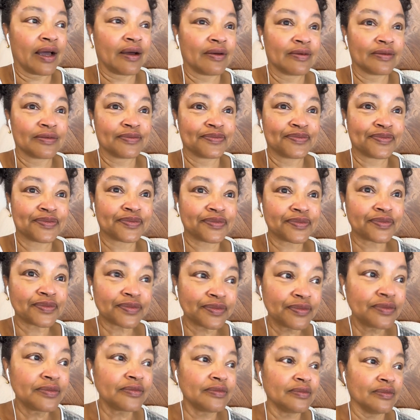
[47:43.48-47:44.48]
I got
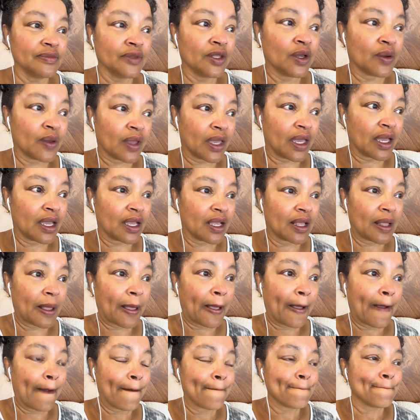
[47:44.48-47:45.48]
out.
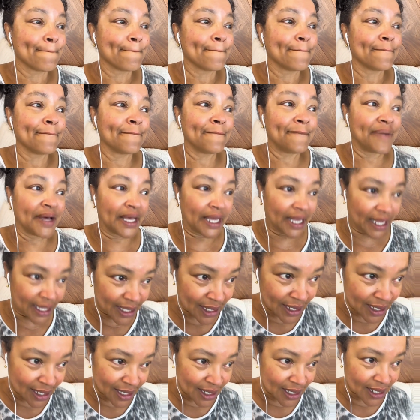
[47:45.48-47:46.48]
Okay.
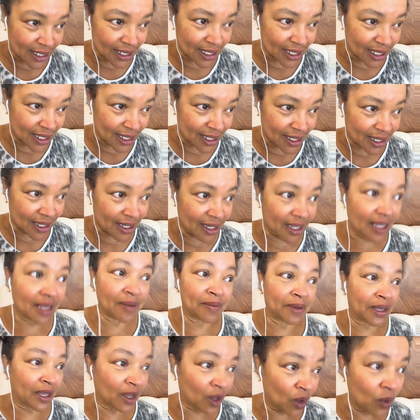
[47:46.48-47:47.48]
But
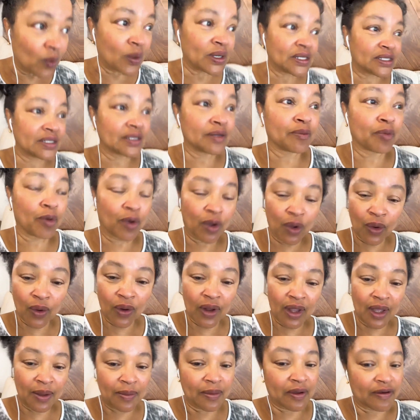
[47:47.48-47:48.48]
am I
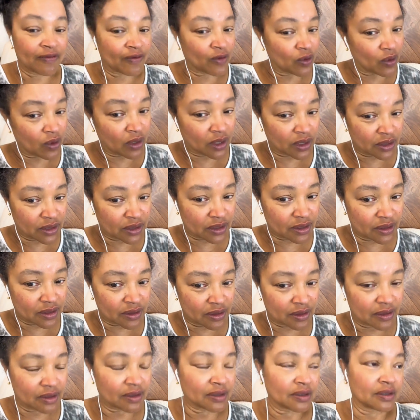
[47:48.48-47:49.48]
always in a program?
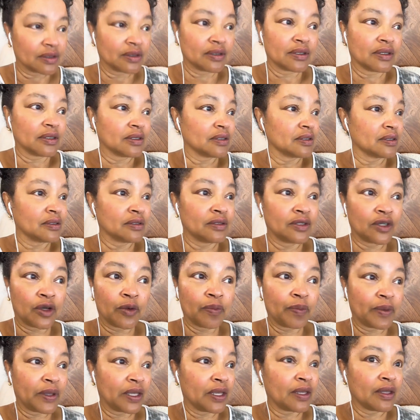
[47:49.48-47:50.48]
Of course.
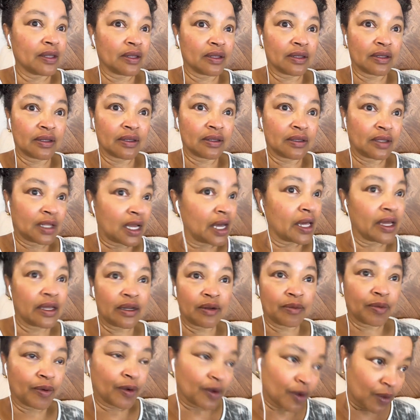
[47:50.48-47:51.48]
Don't
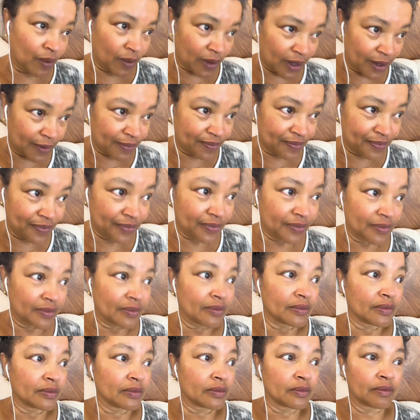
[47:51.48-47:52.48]
be not in a
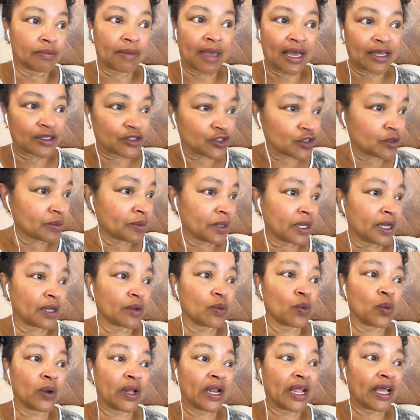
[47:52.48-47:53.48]
program.
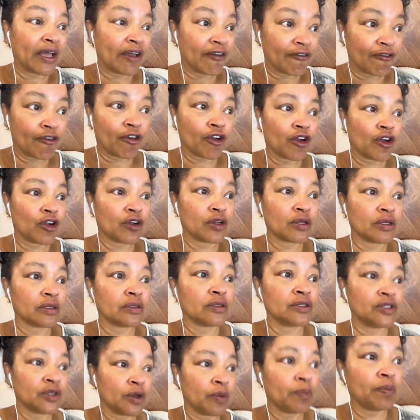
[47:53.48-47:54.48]
Mastermind,
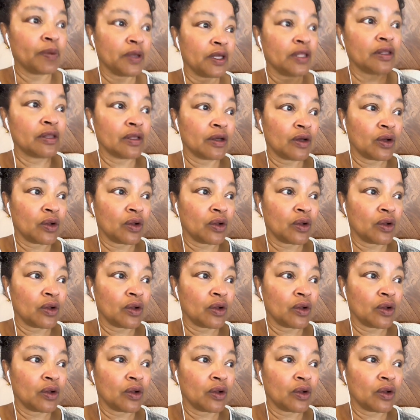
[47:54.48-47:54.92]
whatever.